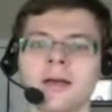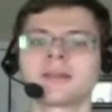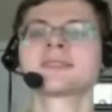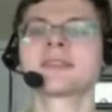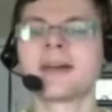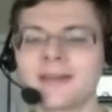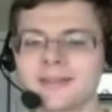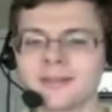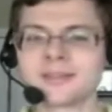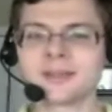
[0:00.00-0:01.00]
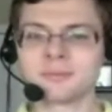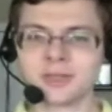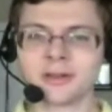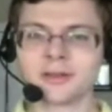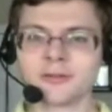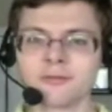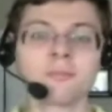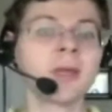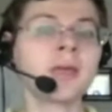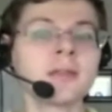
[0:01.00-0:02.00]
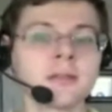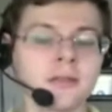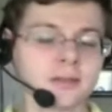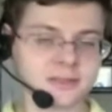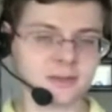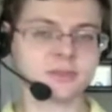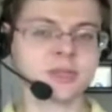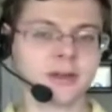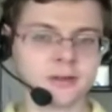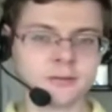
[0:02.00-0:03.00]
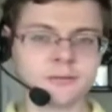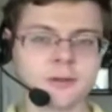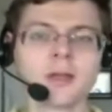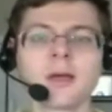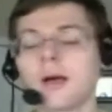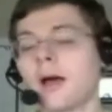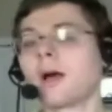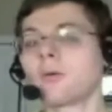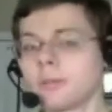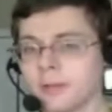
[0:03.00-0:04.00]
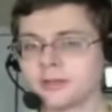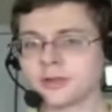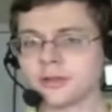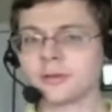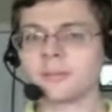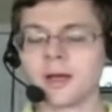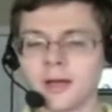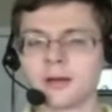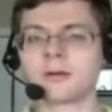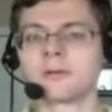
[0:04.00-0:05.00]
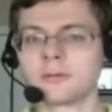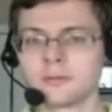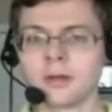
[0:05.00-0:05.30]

Anxiety is subjective. Pain is subjective. How we measure them, how